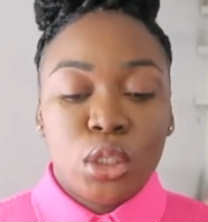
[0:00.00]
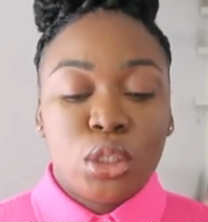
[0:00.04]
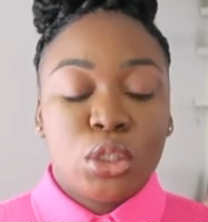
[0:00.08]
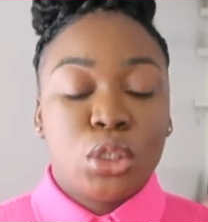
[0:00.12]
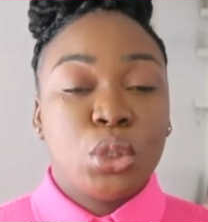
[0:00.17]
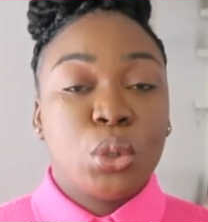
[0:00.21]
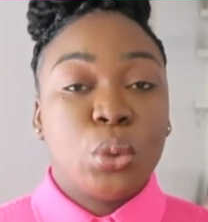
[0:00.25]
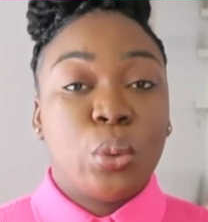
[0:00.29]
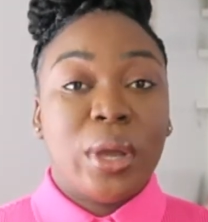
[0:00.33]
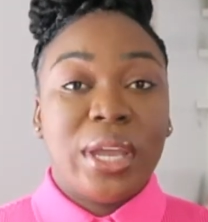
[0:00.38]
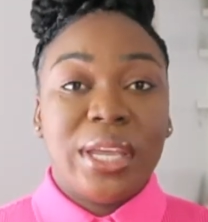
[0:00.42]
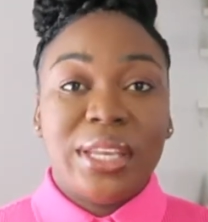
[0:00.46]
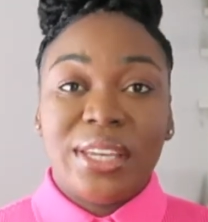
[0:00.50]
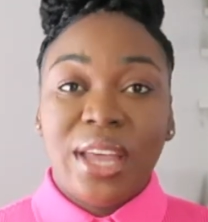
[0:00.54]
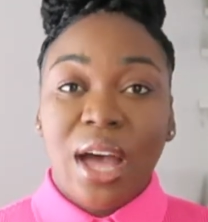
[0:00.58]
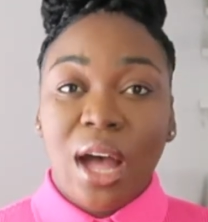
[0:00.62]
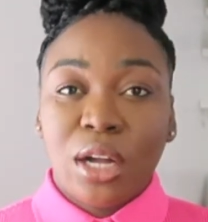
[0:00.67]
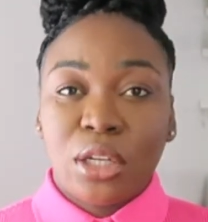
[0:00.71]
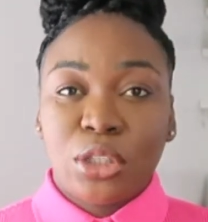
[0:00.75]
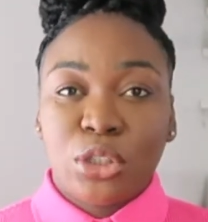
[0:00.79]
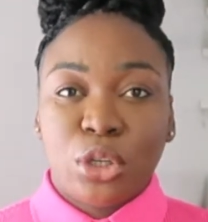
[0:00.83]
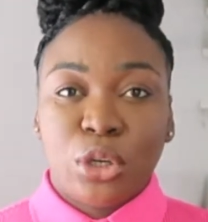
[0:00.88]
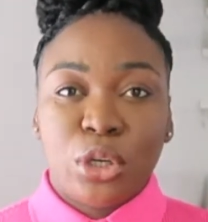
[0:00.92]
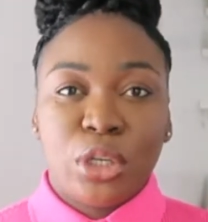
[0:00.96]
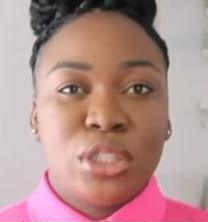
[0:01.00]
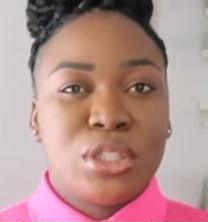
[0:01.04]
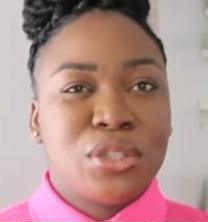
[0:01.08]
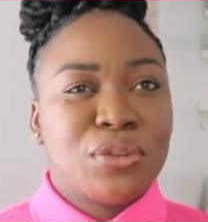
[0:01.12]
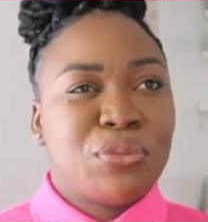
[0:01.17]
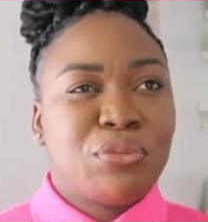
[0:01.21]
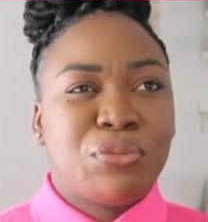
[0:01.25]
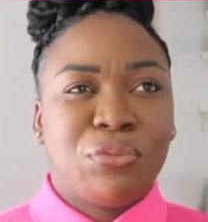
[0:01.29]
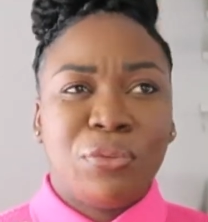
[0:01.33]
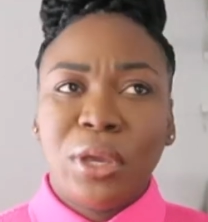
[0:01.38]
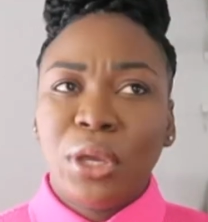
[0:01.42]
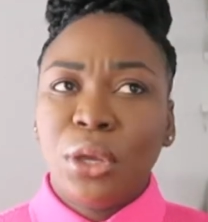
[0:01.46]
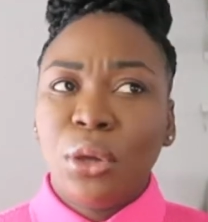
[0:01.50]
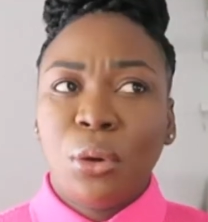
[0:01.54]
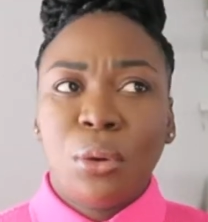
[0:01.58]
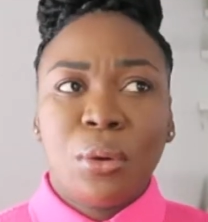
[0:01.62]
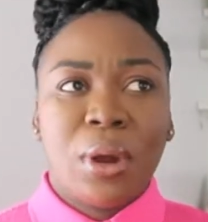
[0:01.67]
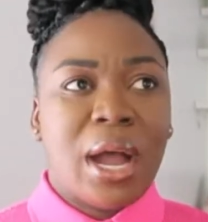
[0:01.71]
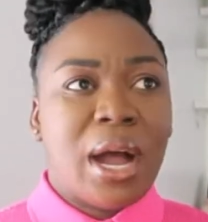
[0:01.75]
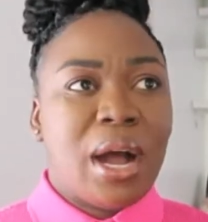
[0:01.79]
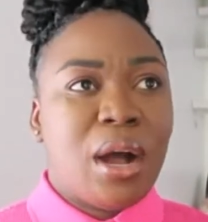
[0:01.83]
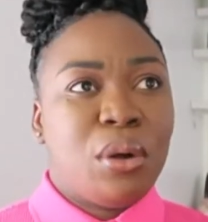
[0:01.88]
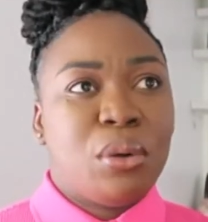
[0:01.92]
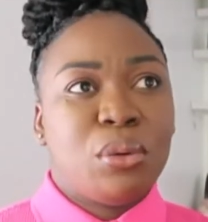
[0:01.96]
to a doctor to figure
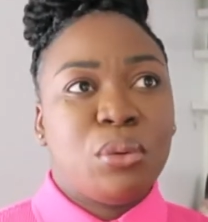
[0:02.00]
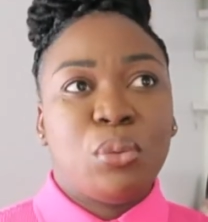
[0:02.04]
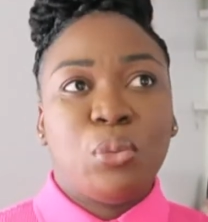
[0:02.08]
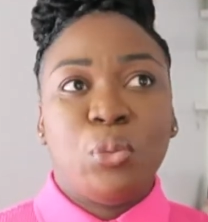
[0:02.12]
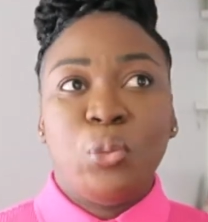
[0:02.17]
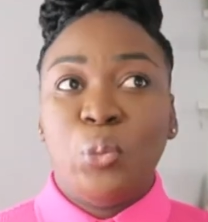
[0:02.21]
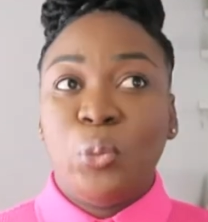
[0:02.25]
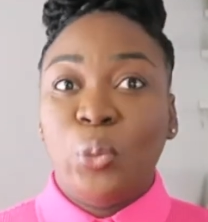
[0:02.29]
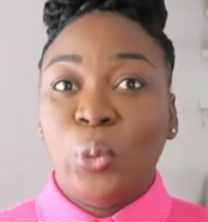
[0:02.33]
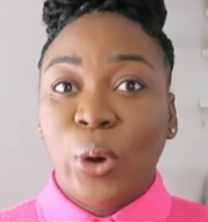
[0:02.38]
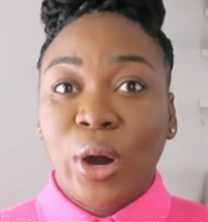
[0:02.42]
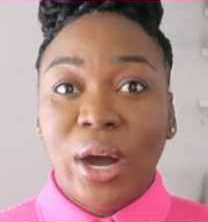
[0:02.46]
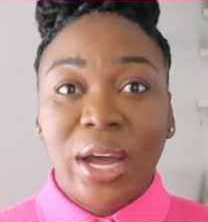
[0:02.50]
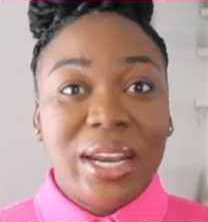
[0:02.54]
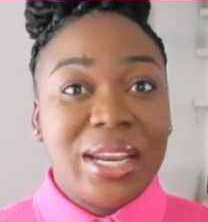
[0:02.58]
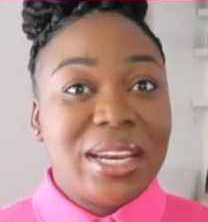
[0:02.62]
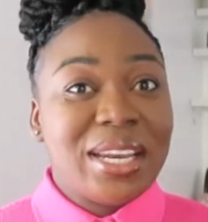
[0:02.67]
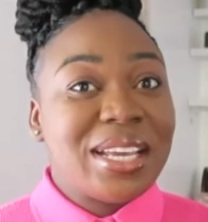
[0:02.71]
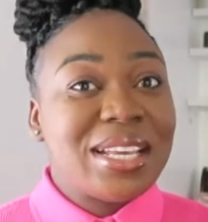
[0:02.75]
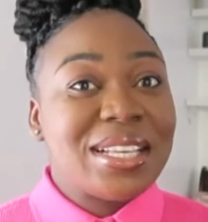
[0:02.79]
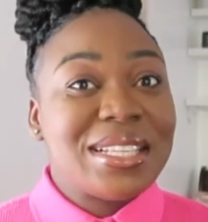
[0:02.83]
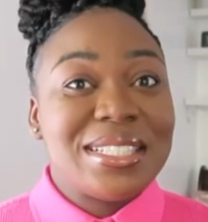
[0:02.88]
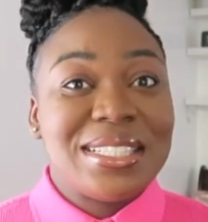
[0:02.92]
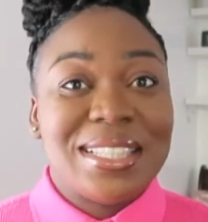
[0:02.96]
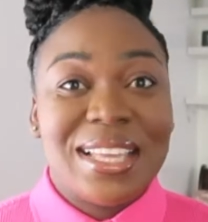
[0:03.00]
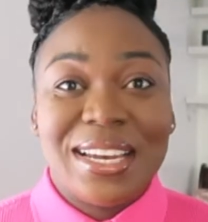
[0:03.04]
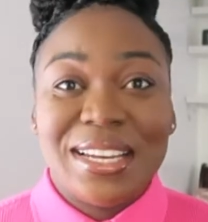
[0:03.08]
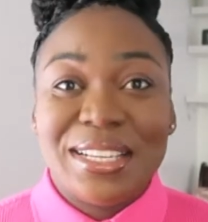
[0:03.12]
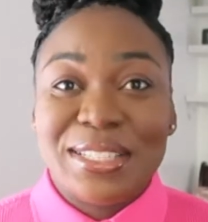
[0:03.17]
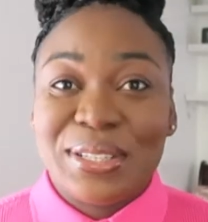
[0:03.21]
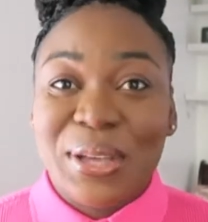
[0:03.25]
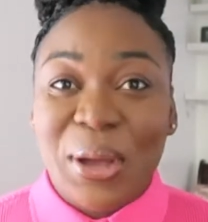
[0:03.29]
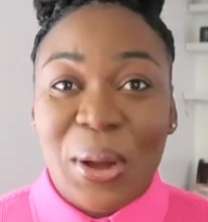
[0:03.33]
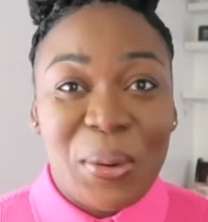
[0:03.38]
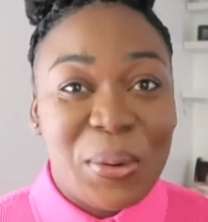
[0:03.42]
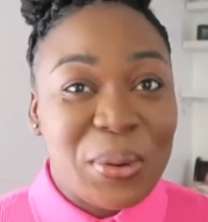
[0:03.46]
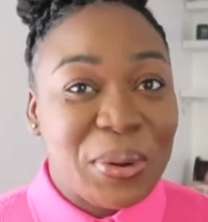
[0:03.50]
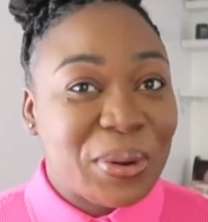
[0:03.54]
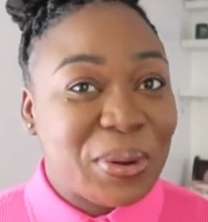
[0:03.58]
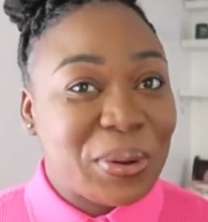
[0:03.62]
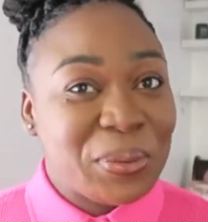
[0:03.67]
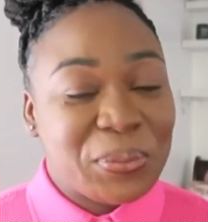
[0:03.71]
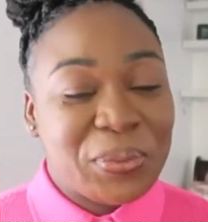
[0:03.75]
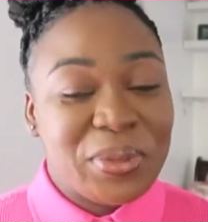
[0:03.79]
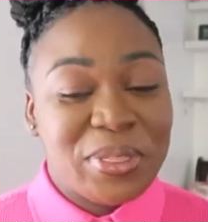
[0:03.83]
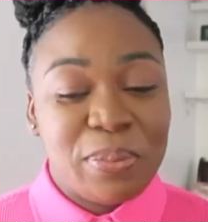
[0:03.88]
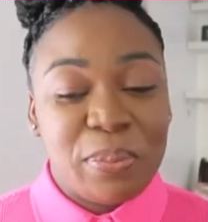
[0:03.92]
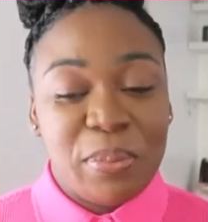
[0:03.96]
out what it is that is going
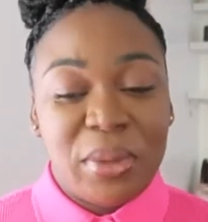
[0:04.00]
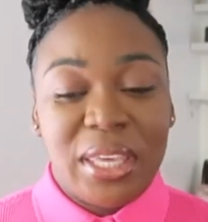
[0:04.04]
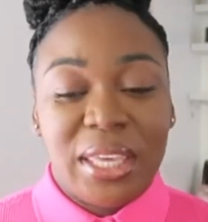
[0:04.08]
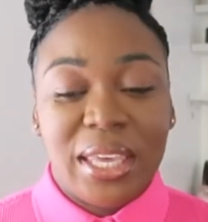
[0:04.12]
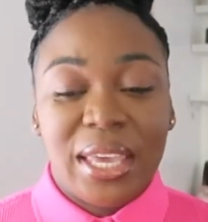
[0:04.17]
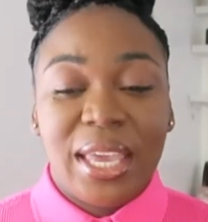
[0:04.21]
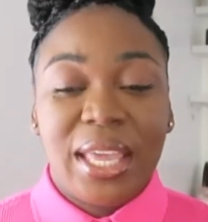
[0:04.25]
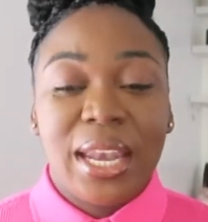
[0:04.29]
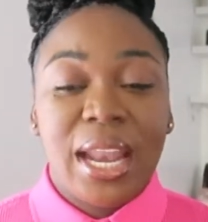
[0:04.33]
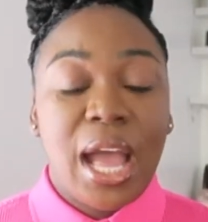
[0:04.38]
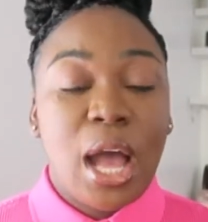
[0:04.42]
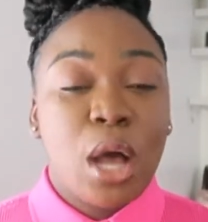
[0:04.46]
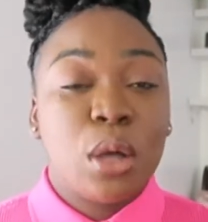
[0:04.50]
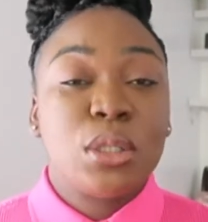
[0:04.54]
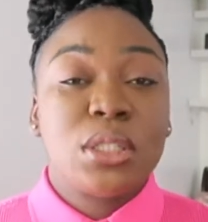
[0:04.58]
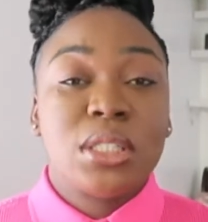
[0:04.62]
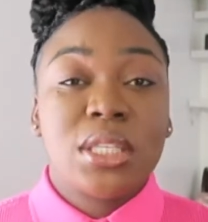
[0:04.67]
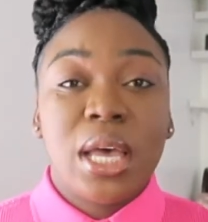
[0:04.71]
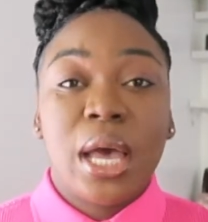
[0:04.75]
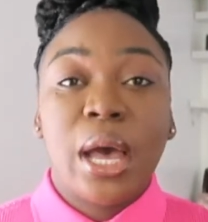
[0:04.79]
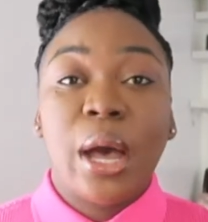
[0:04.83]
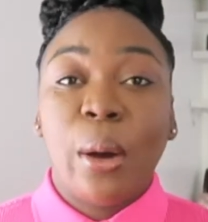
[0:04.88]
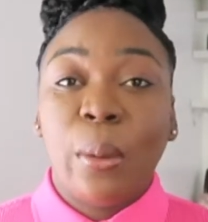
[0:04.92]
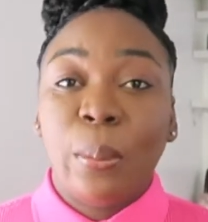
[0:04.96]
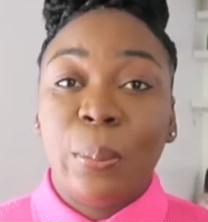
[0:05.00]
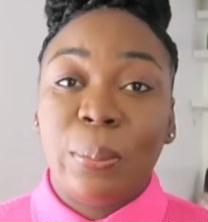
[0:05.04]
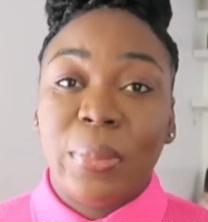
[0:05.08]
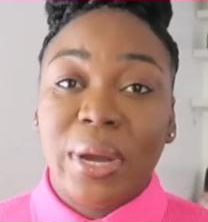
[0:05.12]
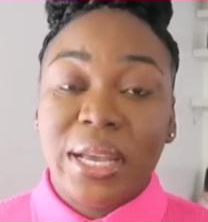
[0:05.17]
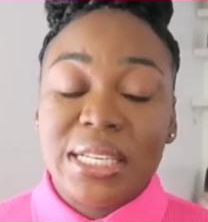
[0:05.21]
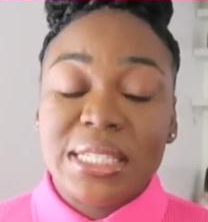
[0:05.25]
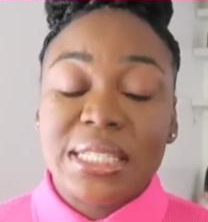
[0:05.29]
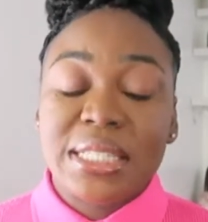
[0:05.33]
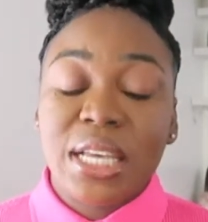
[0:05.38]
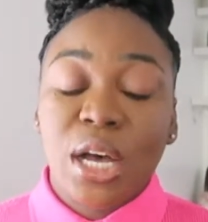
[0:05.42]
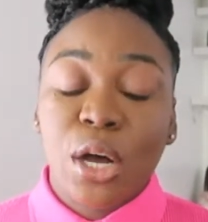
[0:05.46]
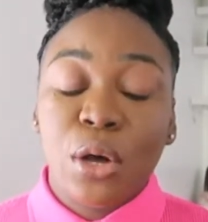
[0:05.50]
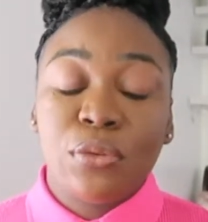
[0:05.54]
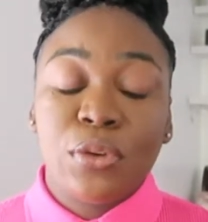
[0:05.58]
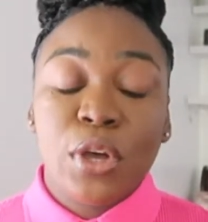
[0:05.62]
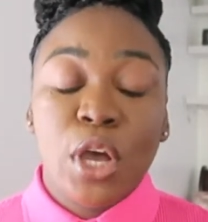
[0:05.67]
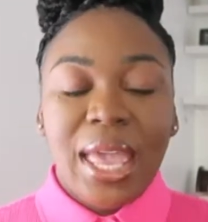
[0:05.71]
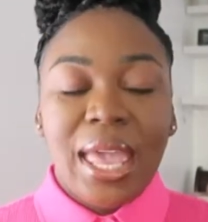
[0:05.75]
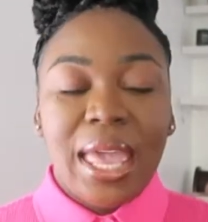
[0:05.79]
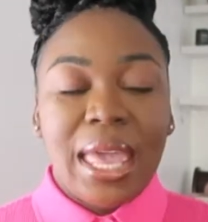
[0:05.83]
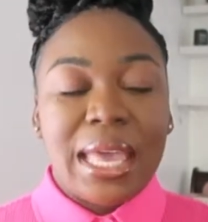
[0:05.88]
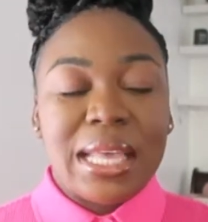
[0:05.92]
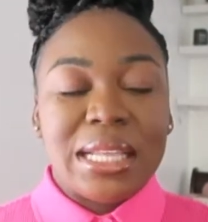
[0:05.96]
on with me and how to help myself,
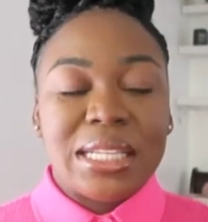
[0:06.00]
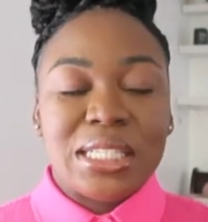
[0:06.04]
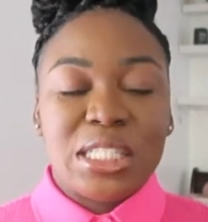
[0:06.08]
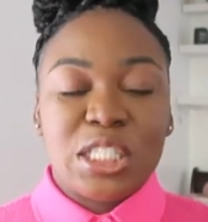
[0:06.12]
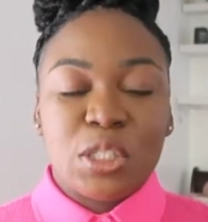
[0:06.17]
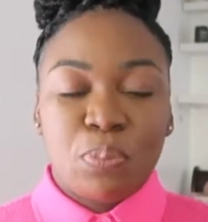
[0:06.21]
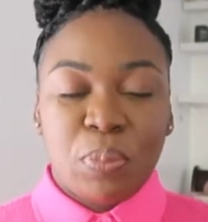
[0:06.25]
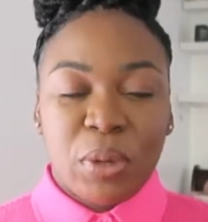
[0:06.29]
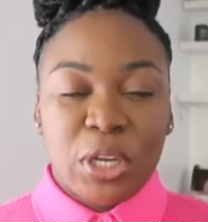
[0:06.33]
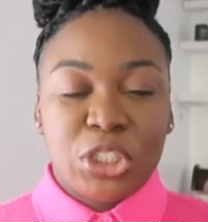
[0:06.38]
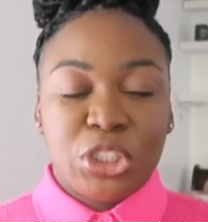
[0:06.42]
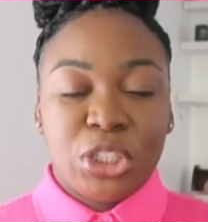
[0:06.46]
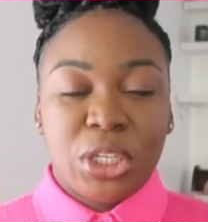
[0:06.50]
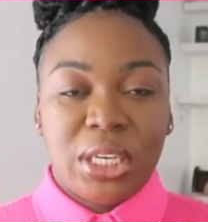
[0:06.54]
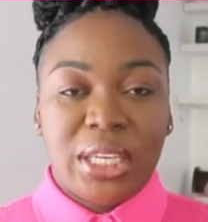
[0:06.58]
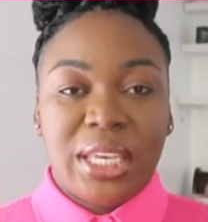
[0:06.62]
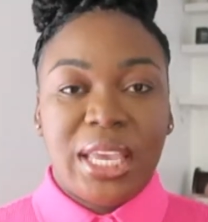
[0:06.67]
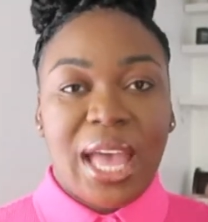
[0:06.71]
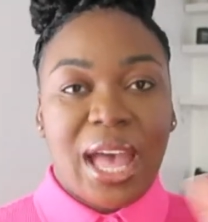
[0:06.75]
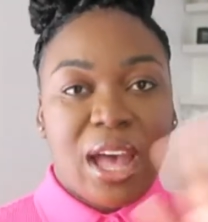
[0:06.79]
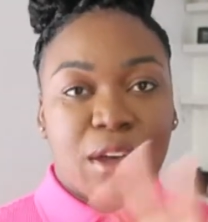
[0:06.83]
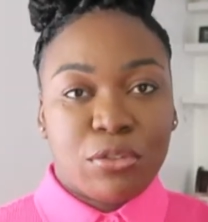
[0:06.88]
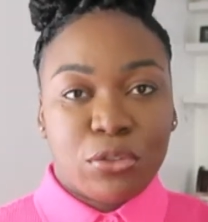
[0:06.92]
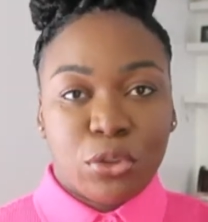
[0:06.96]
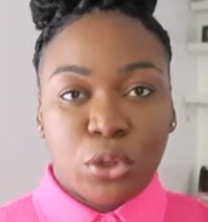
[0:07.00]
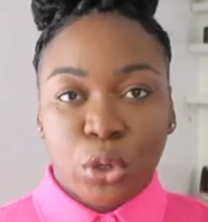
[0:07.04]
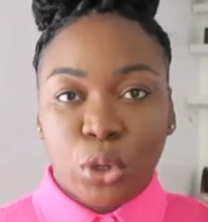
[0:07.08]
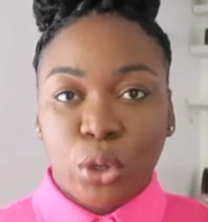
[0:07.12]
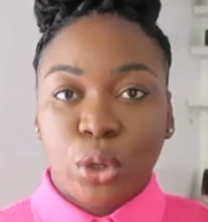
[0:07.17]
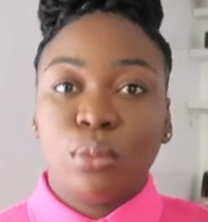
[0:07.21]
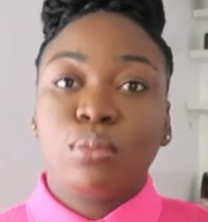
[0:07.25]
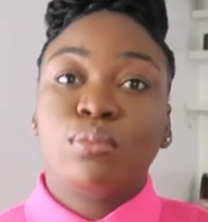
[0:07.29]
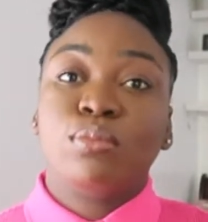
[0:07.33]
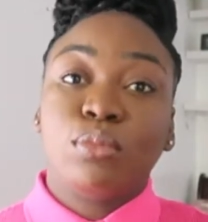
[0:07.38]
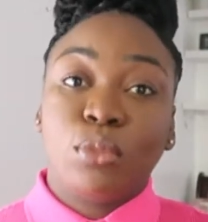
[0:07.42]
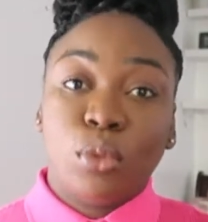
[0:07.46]
and especially after